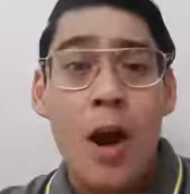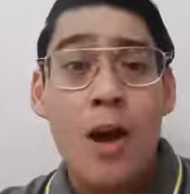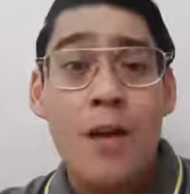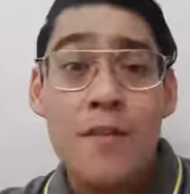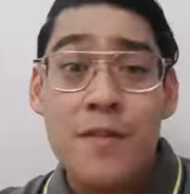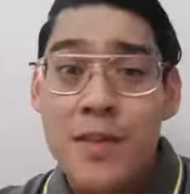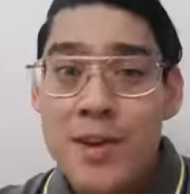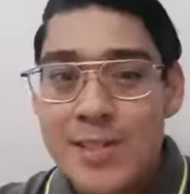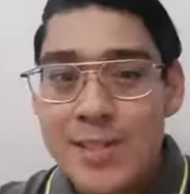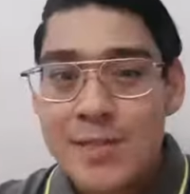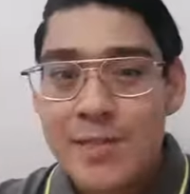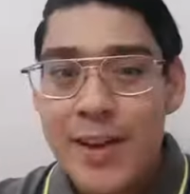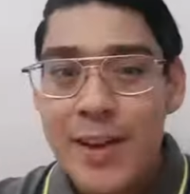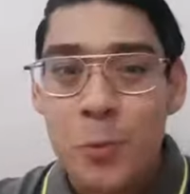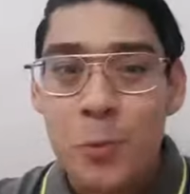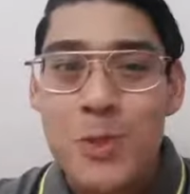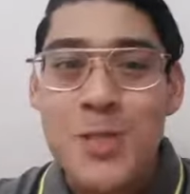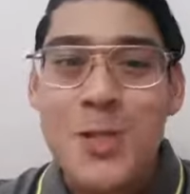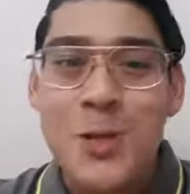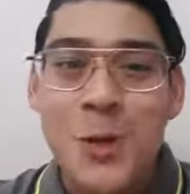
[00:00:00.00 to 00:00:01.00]
Our first
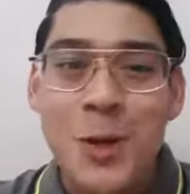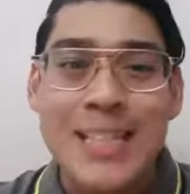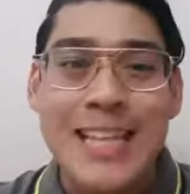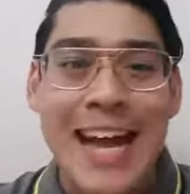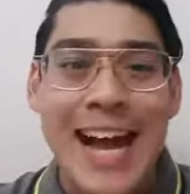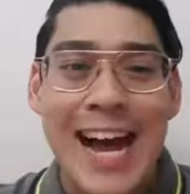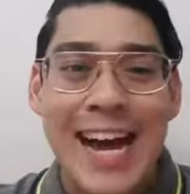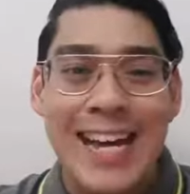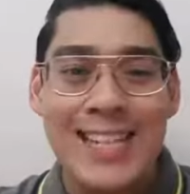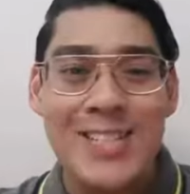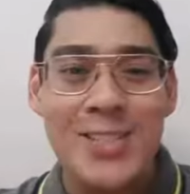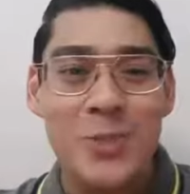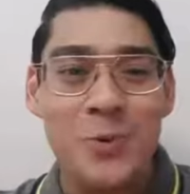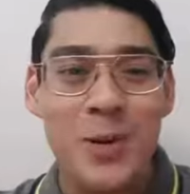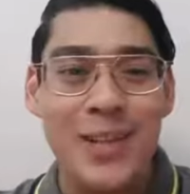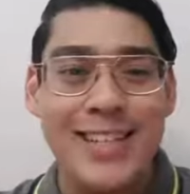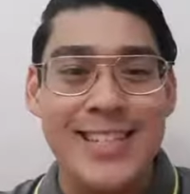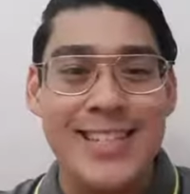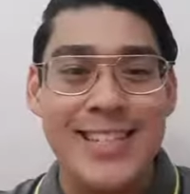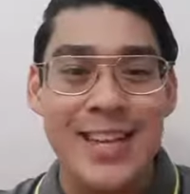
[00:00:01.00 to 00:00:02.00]
event was called AYES
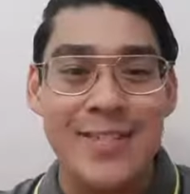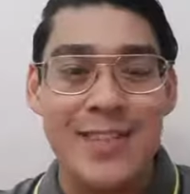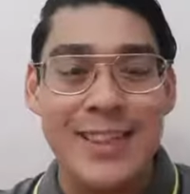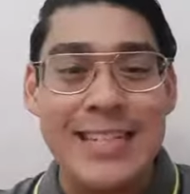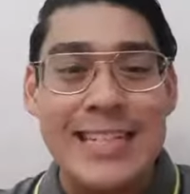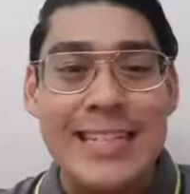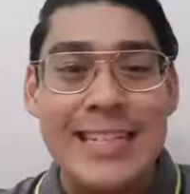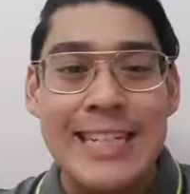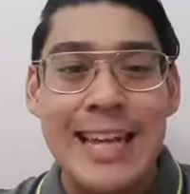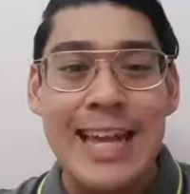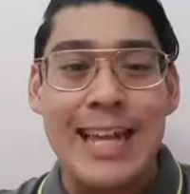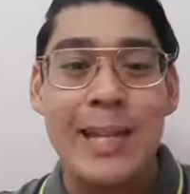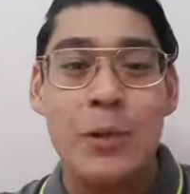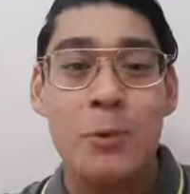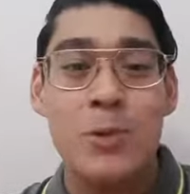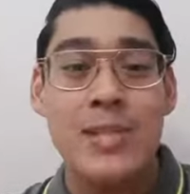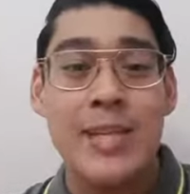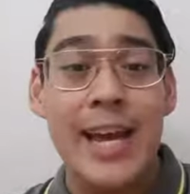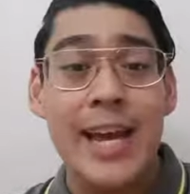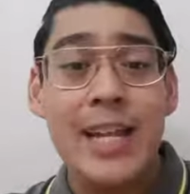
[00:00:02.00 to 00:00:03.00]
twenty seventeen, and
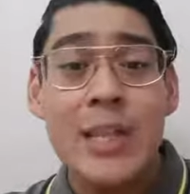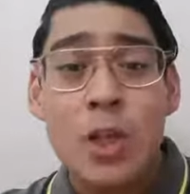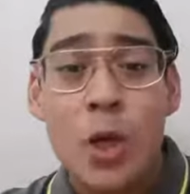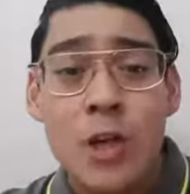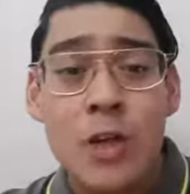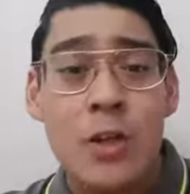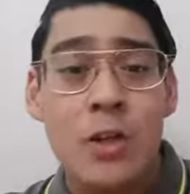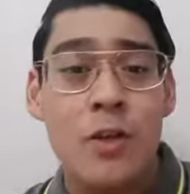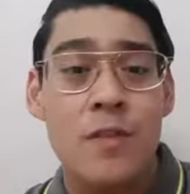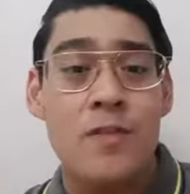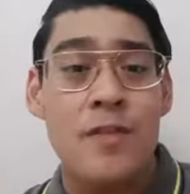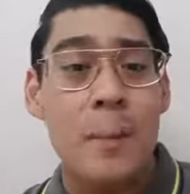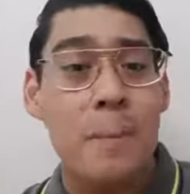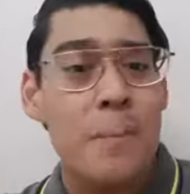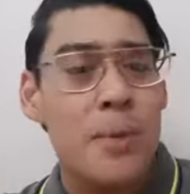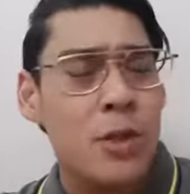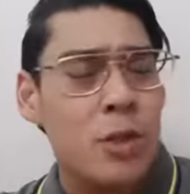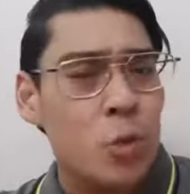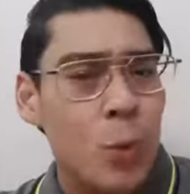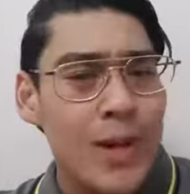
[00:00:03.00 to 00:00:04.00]
it was held on
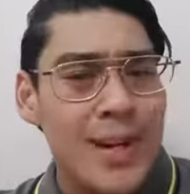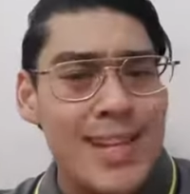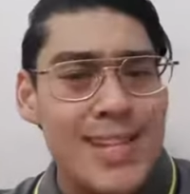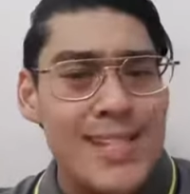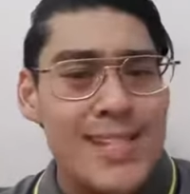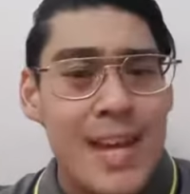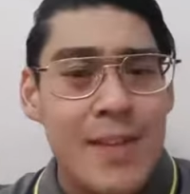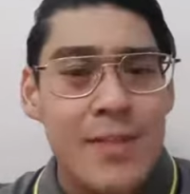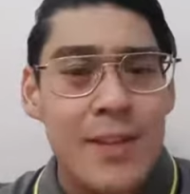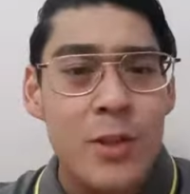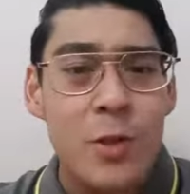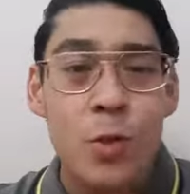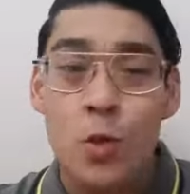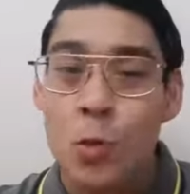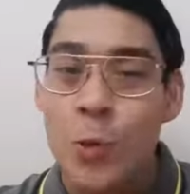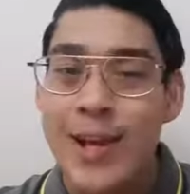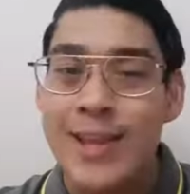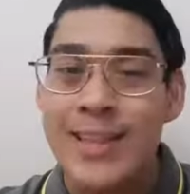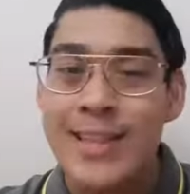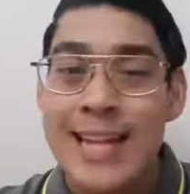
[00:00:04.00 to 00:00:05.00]
November twenty-seventh to
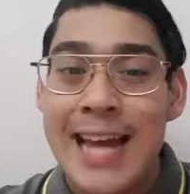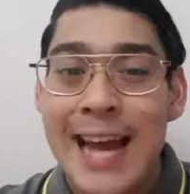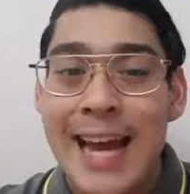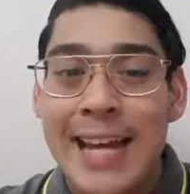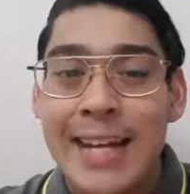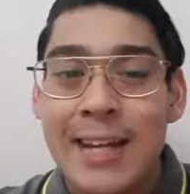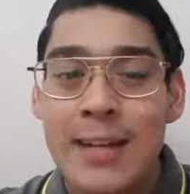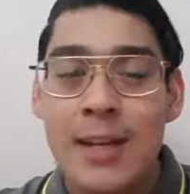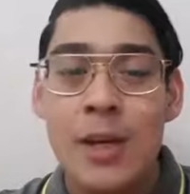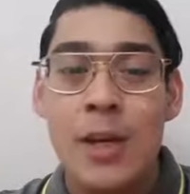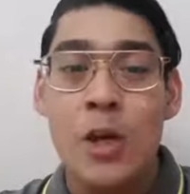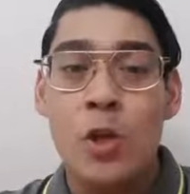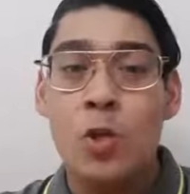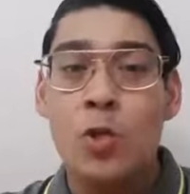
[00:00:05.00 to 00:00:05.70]
twenty-ninth,